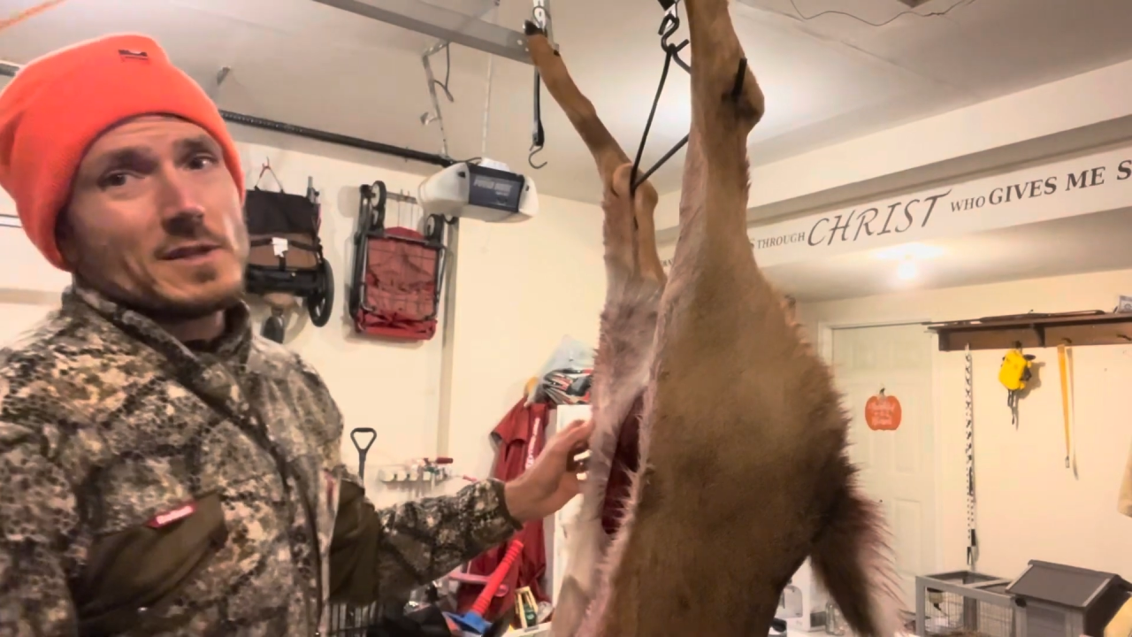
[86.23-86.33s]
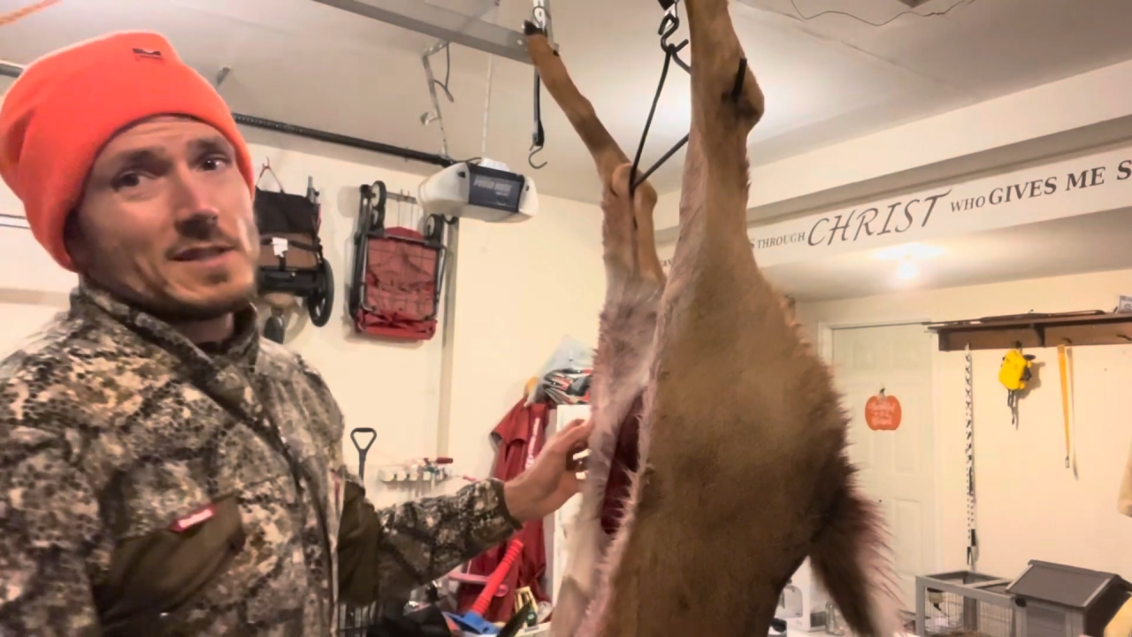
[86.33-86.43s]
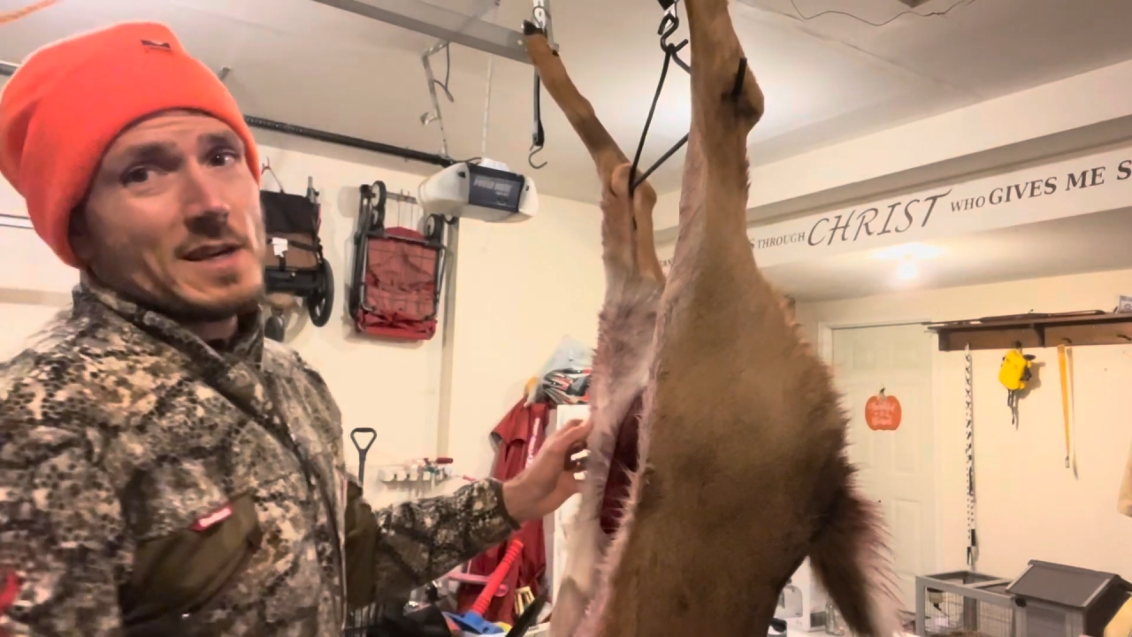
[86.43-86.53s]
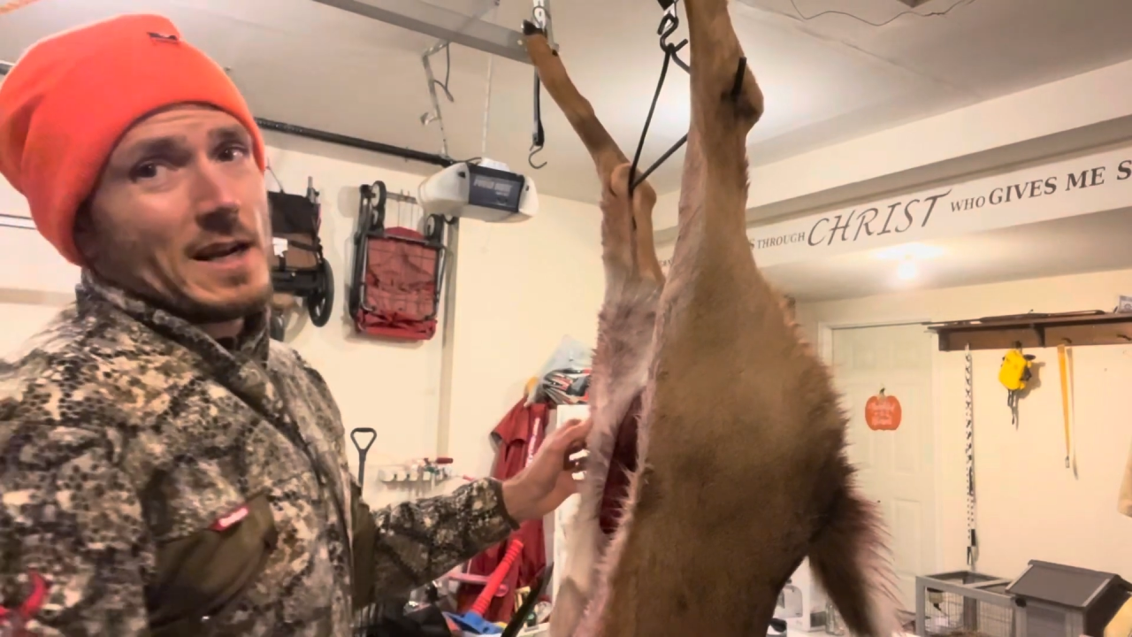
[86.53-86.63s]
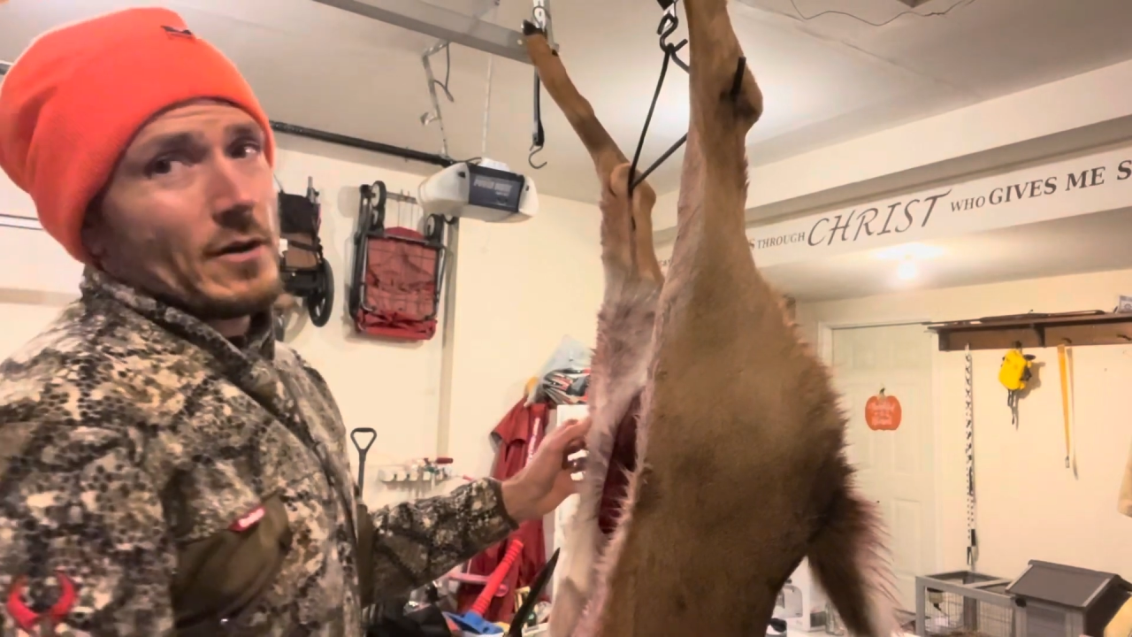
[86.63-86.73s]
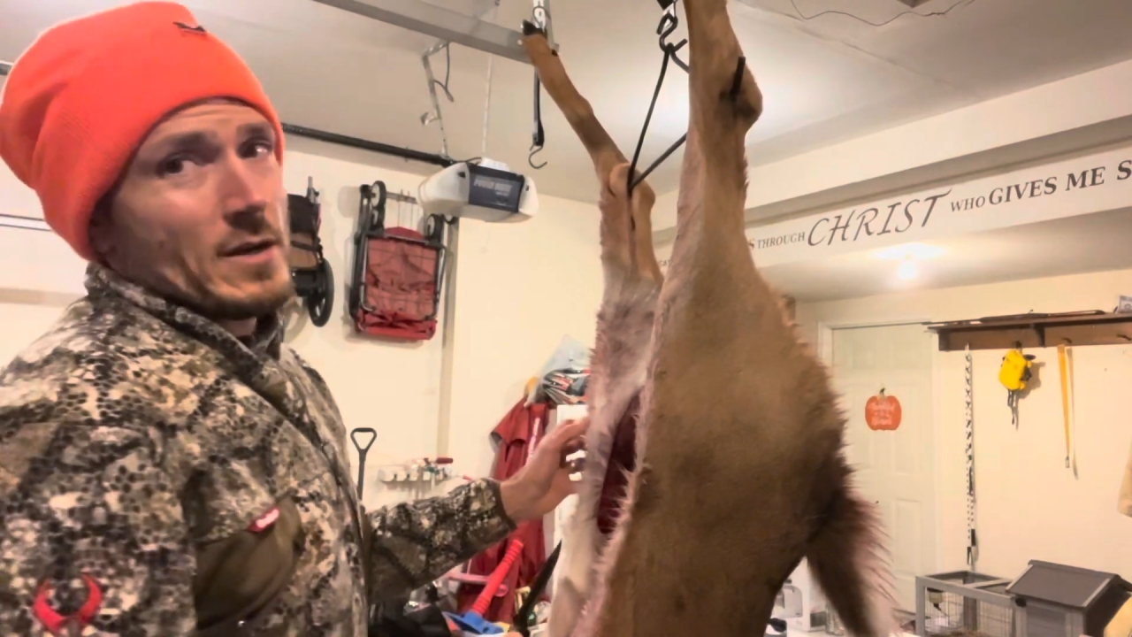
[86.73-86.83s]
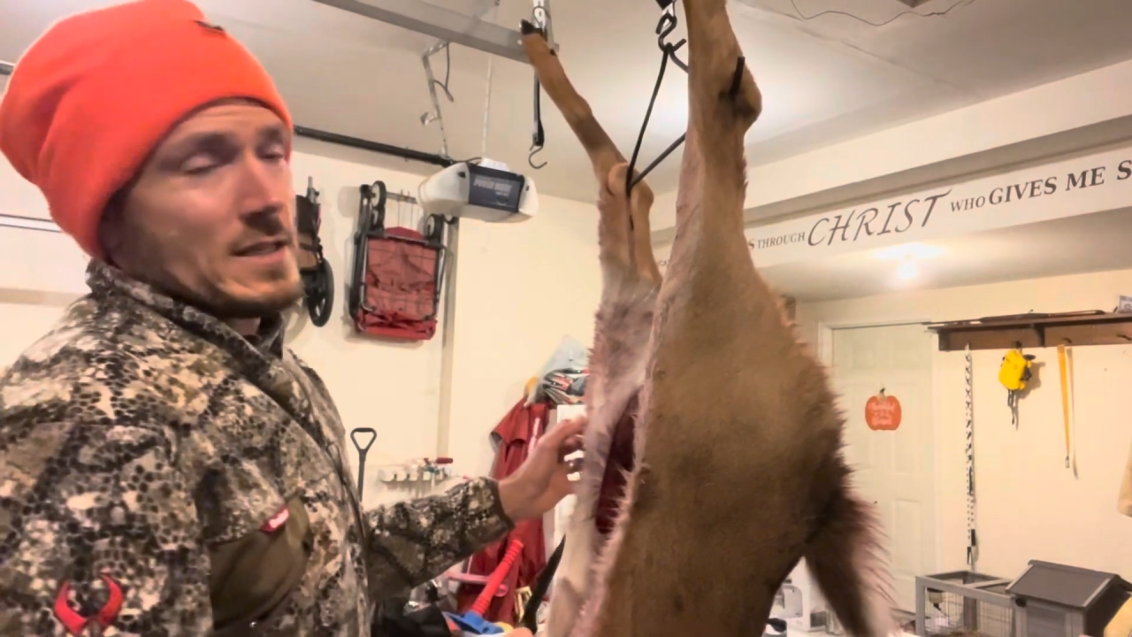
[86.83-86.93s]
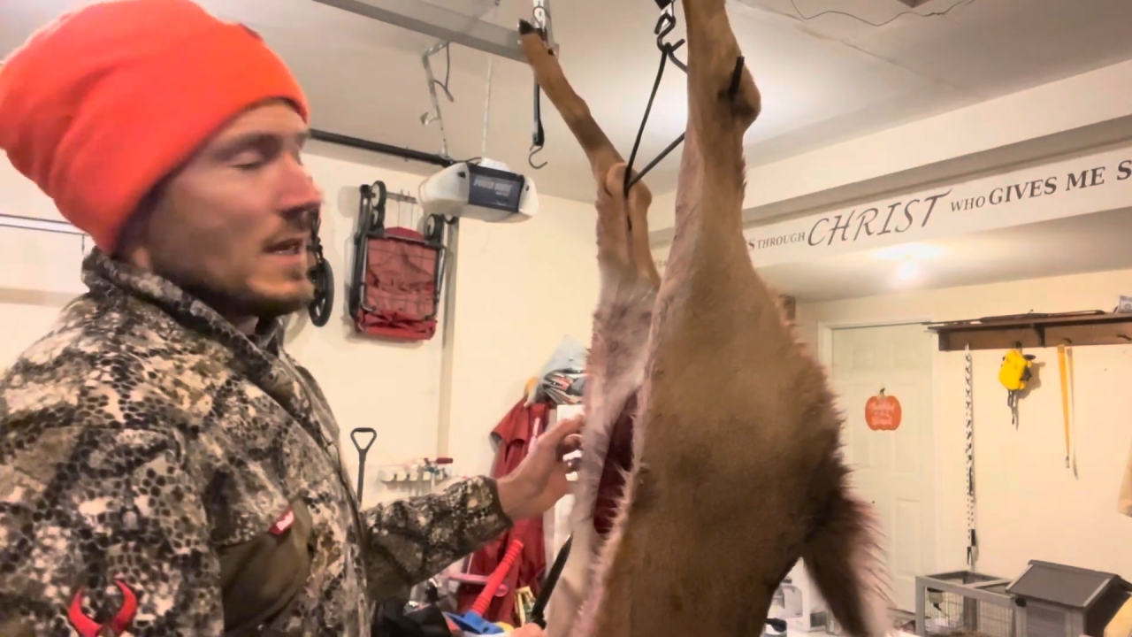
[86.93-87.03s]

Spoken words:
it's not great to